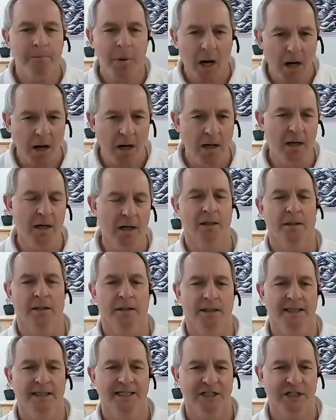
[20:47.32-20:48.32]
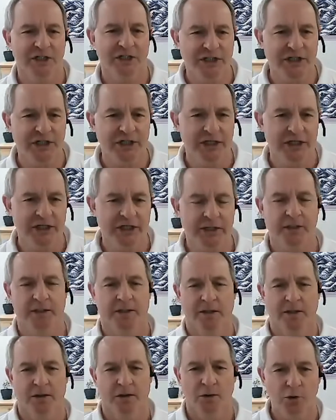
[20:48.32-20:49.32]
Peng, Ji,
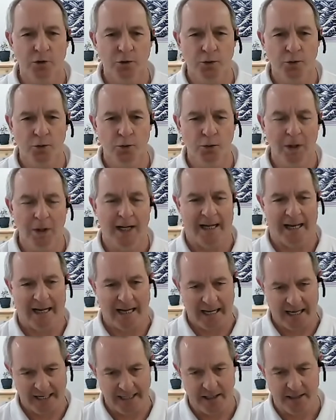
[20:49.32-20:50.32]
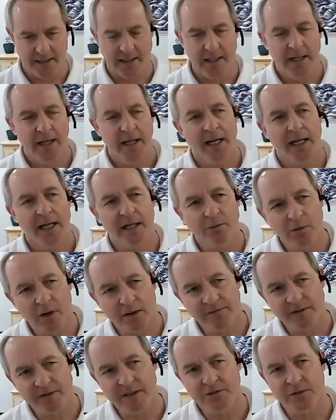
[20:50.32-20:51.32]
Lu, An. And they
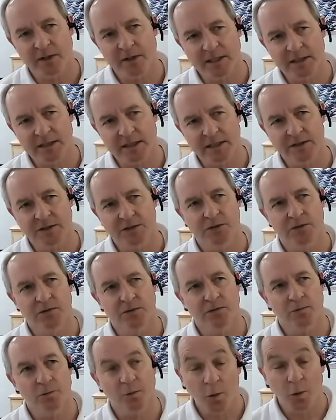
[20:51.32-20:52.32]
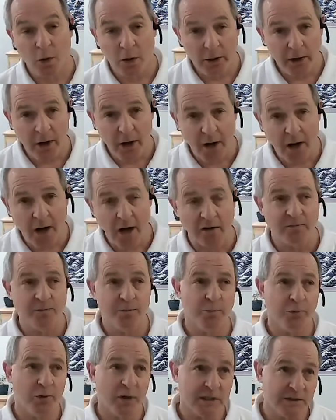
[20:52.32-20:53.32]
roughly translate to ward off,
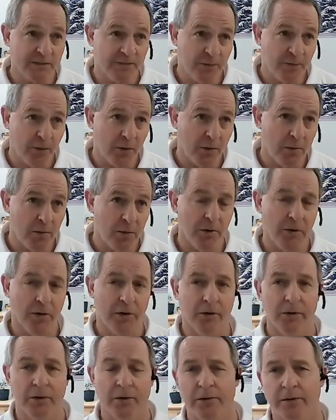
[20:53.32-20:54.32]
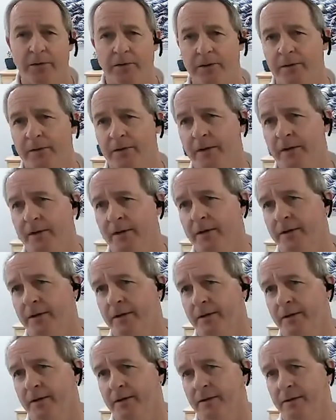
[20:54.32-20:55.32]
press forward,
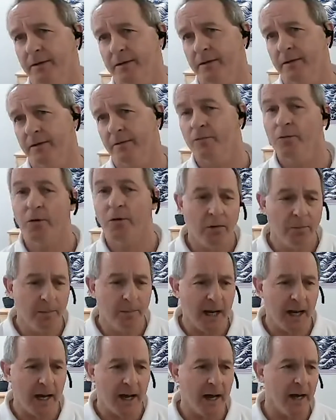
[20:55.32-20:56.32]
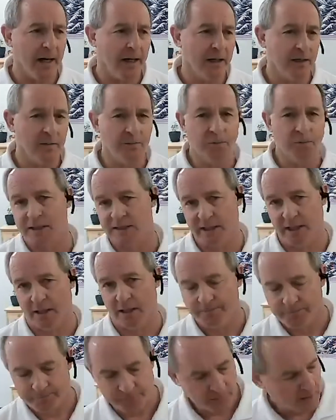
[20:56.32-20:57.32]
Uh, roll back, and press down.
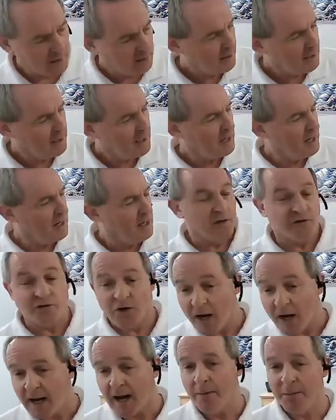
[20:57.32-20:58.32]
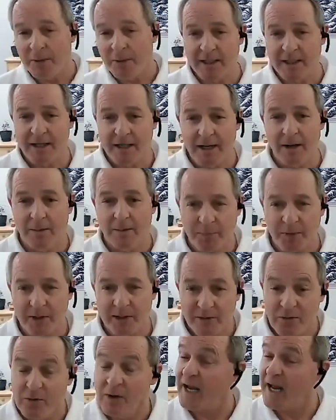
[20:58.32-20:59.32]
Mm-hmm. So I, I'm going to get up
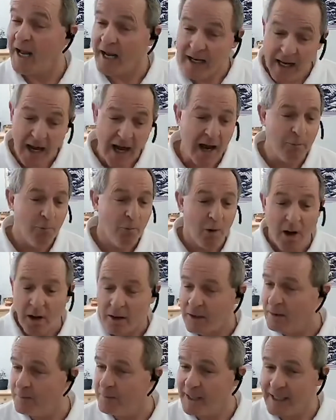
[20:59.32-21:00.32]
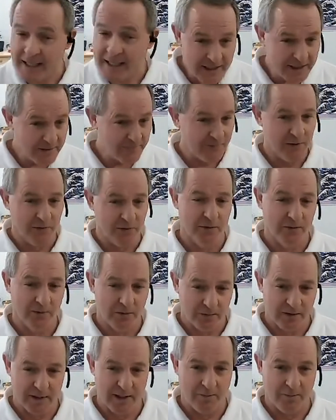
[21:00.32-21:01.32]
and do it. And I welcome any of
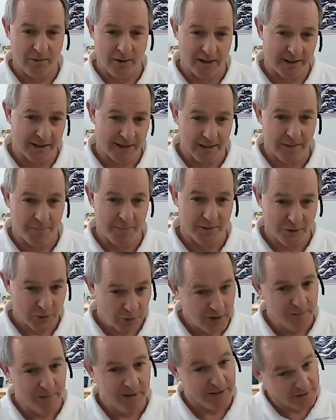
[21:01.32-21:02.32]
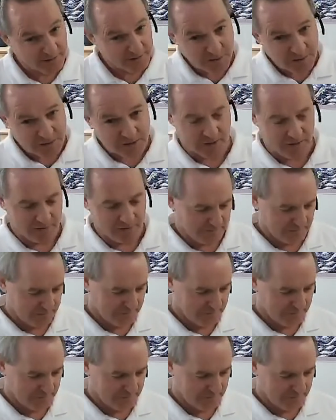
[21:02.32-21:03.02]
you that want to get up and join me to do so.